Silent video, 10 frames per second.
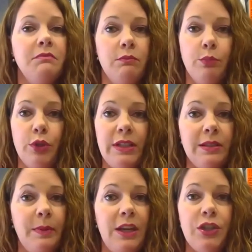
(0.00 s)

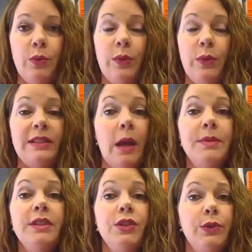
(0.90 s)
participation was
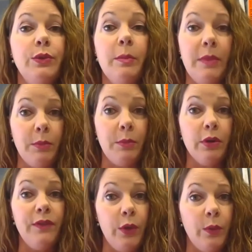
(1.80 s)
up to the member
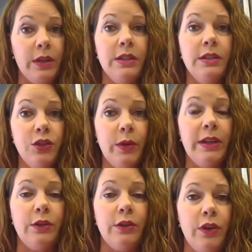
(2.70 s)
if you wanted to
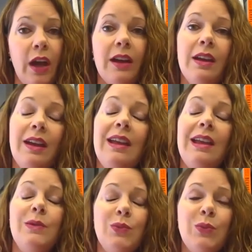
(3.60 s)
join in or not.
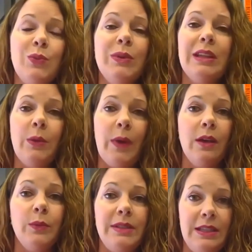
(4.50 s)
It was really
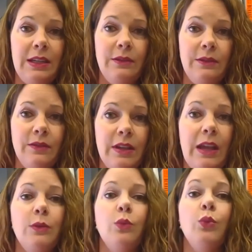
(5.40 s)
well received
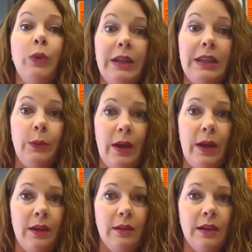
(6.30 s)
and really
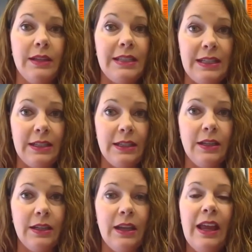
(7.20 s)
well
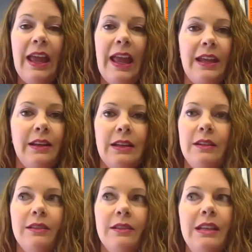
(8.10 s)
attended. And
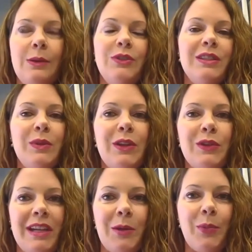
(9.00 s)
it was just one of
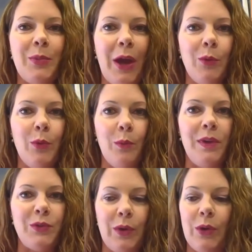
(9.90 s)
those kind of proud
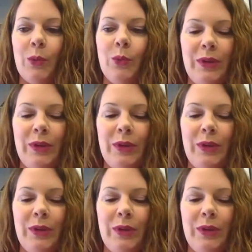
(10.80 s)
moments where